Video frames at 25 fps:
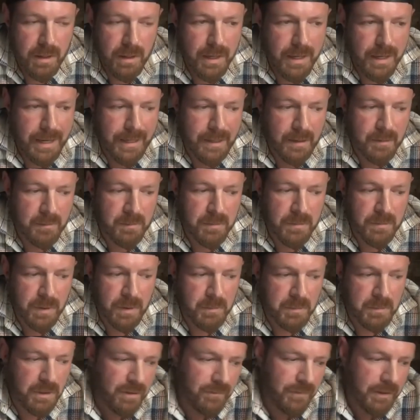and I'm,
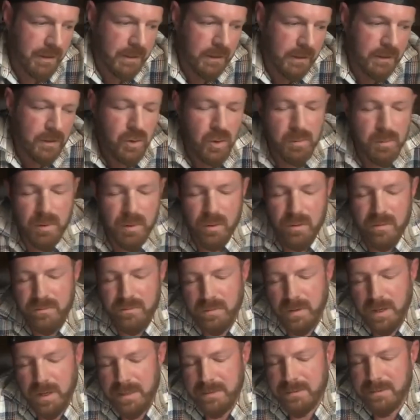I'm living in a cubicle
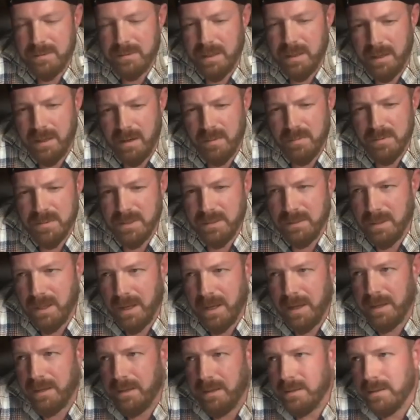for eight to 10 hours a
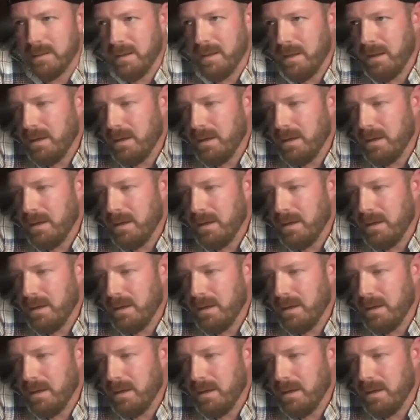day.